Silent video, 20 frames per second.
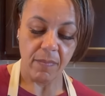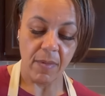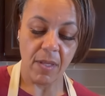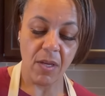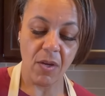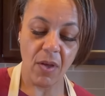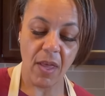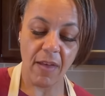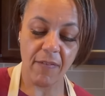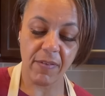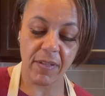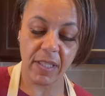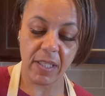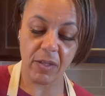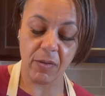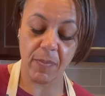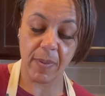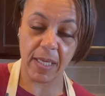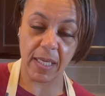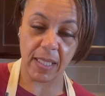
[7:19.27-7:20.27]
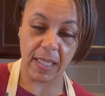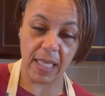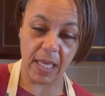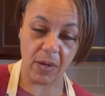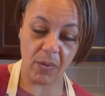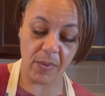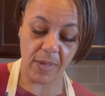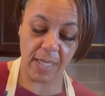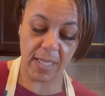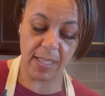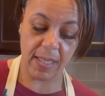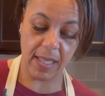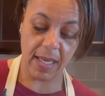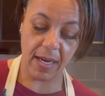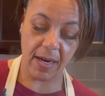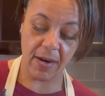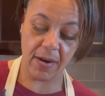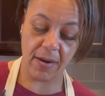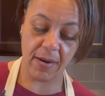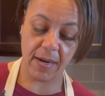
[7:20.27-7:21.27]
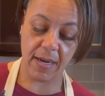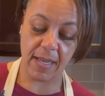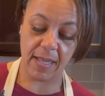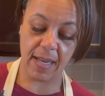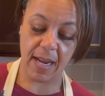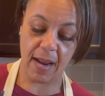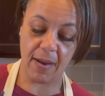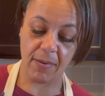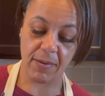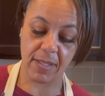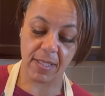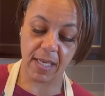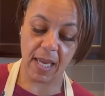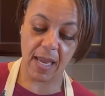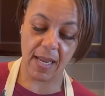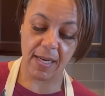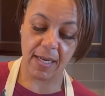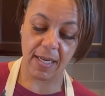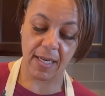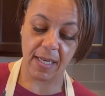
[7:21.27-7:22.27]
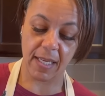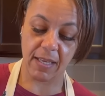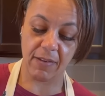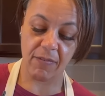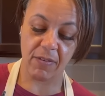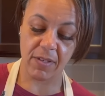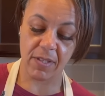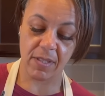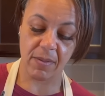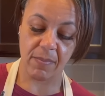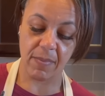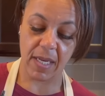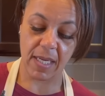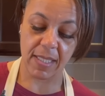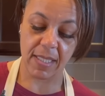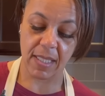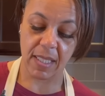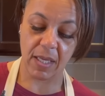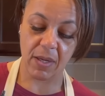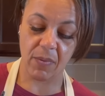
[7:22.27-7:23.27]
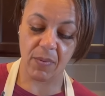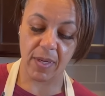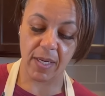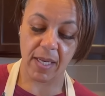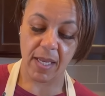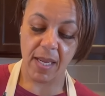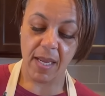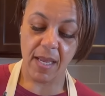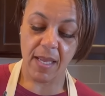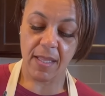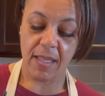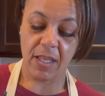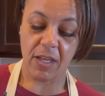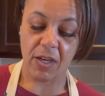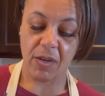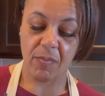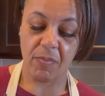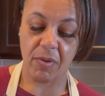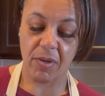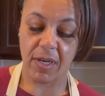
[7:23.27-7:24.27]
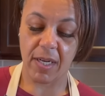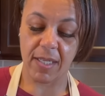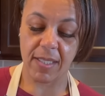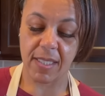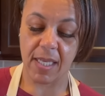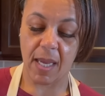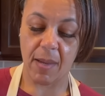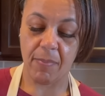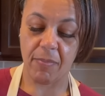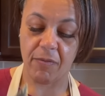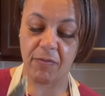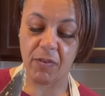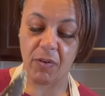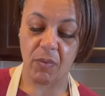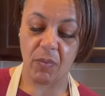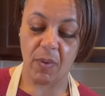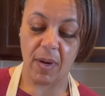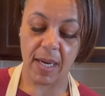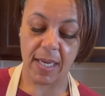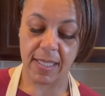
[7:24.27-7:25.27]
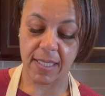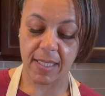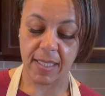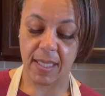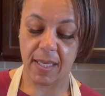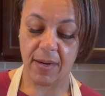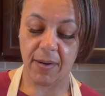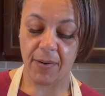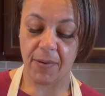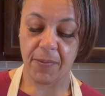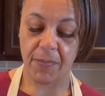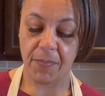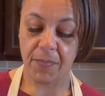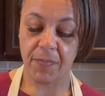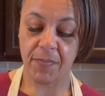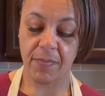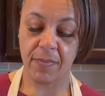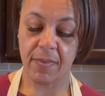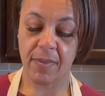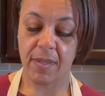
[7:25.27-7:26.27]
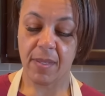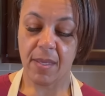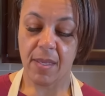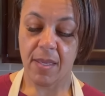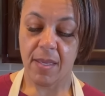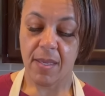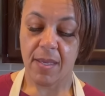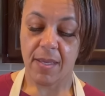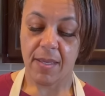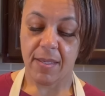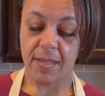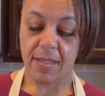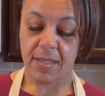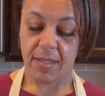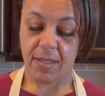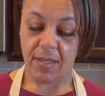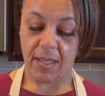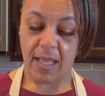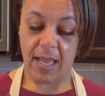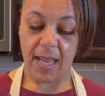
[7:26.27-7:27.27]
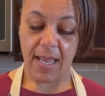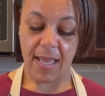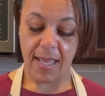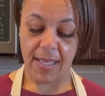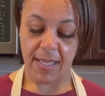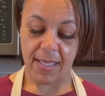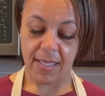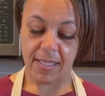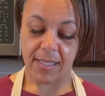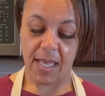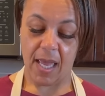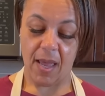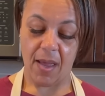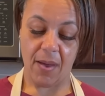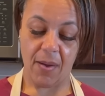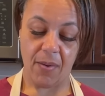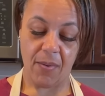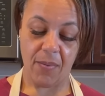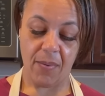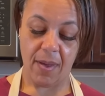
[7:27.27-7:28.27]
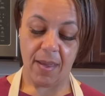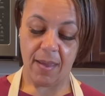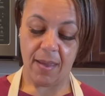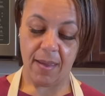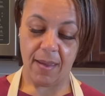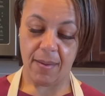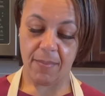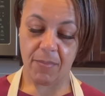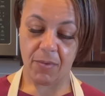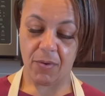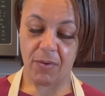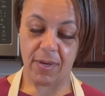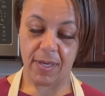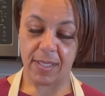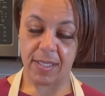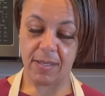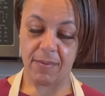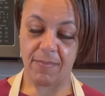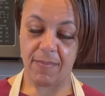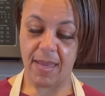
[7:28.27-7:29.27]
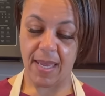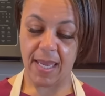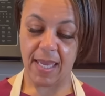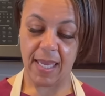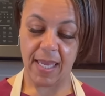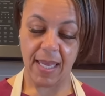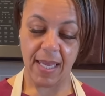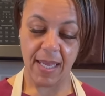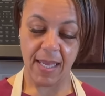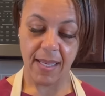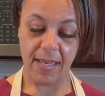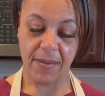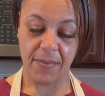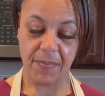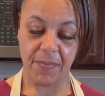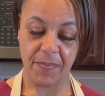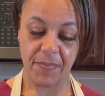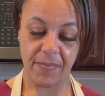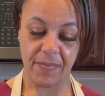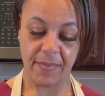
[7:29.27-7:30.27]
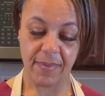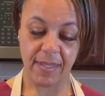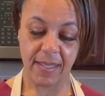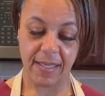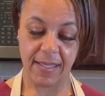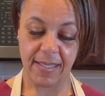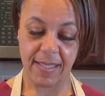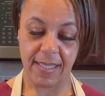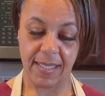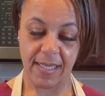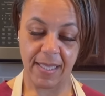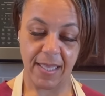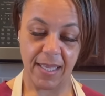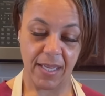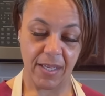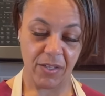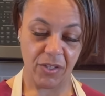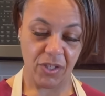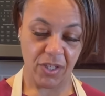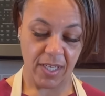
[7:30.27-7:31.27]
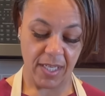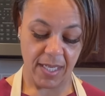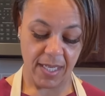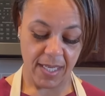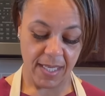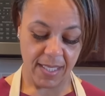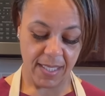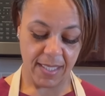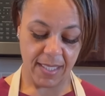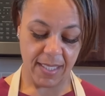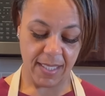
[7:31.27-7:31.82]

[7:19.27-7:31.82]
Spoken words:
You'll have a little bit of liquid in there, and that's kind of going to give you some nice liquid you can put on top of your rice there. So that is how I'm going to make it. Delicious.